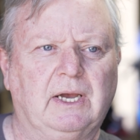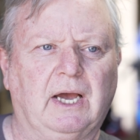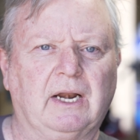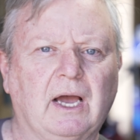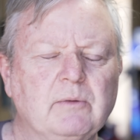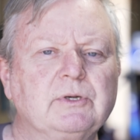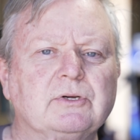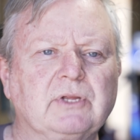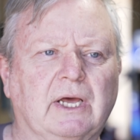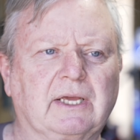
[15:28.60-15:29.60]
and I would
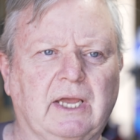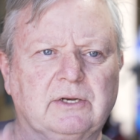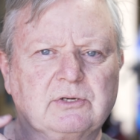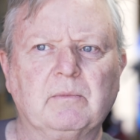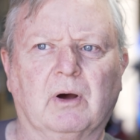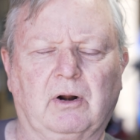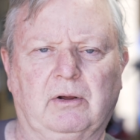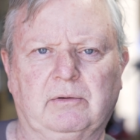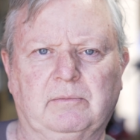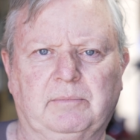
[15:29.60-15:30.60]
do that again
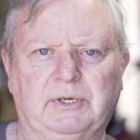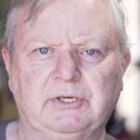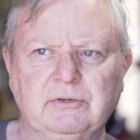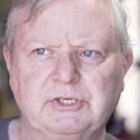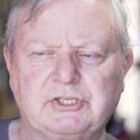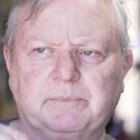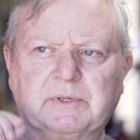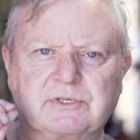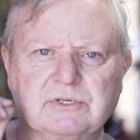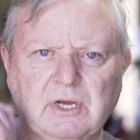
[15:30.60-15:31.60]
tomorrow. But Unichip
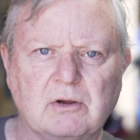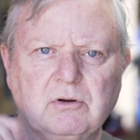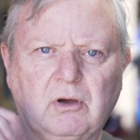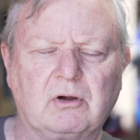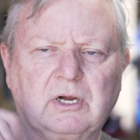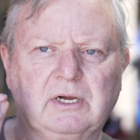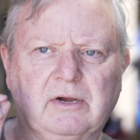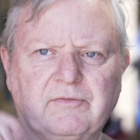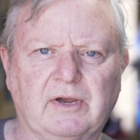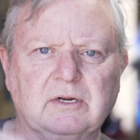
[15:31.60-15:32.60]
is no longer
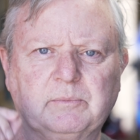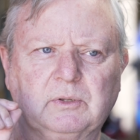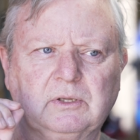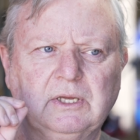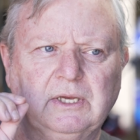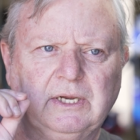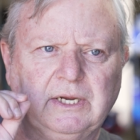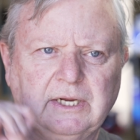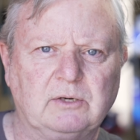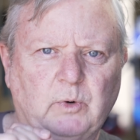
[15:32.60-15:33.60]
available
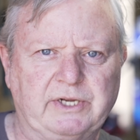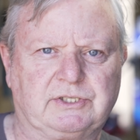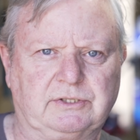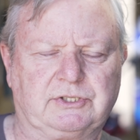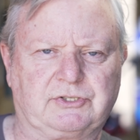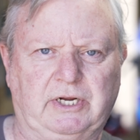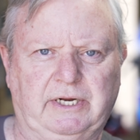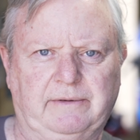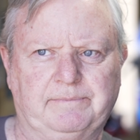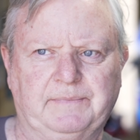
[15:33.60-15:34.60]
in Western
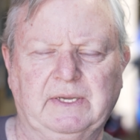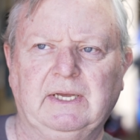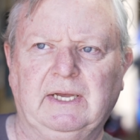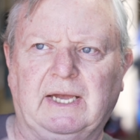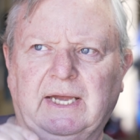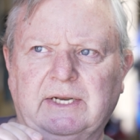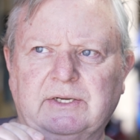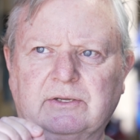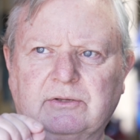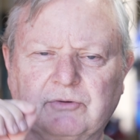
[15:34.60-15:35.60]
Australia.
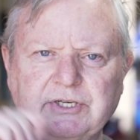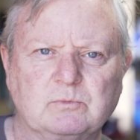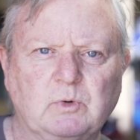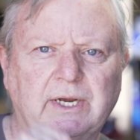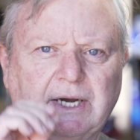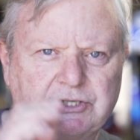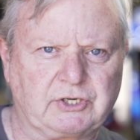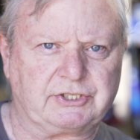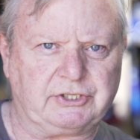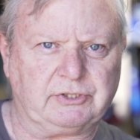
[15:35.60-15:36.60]
And the reason why I
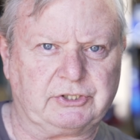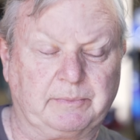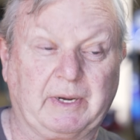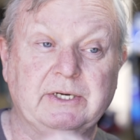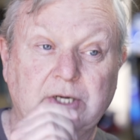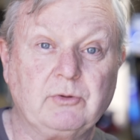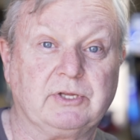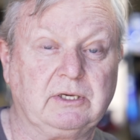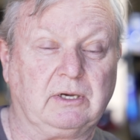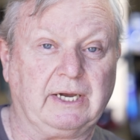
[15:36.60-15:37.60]
trust Unichip, I know
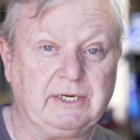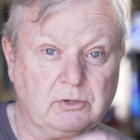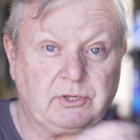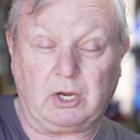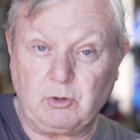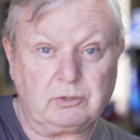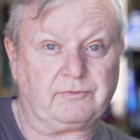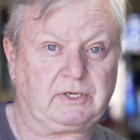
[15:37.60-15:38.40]
the owner of the